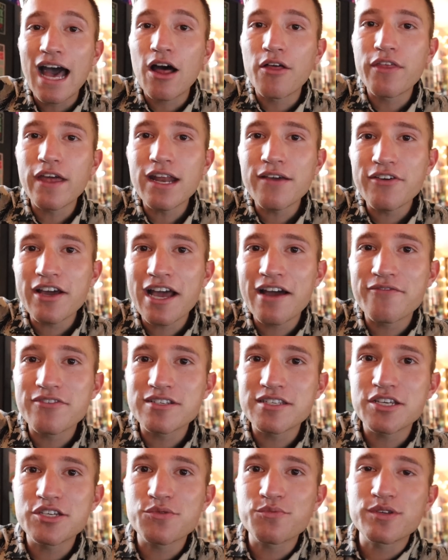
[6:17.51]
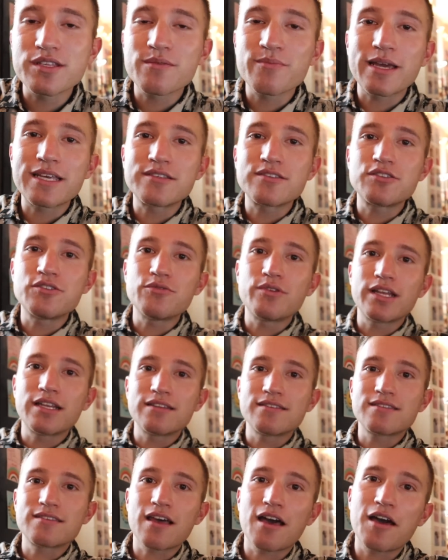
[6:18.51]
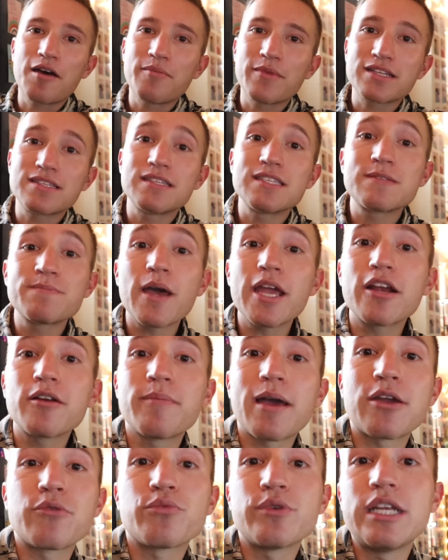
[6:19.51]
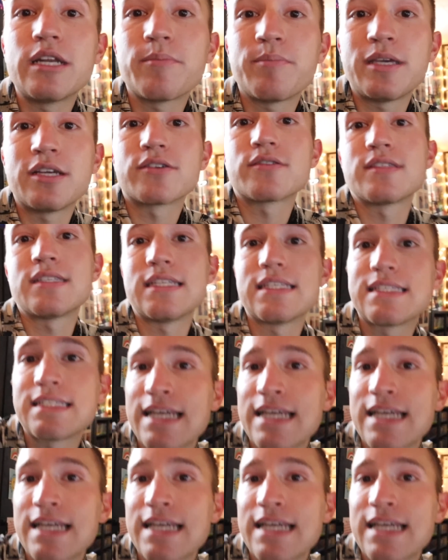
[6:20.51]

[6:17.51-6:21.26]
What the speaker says: I'll then have a conversation with my students that's inspired by Rita Pierson's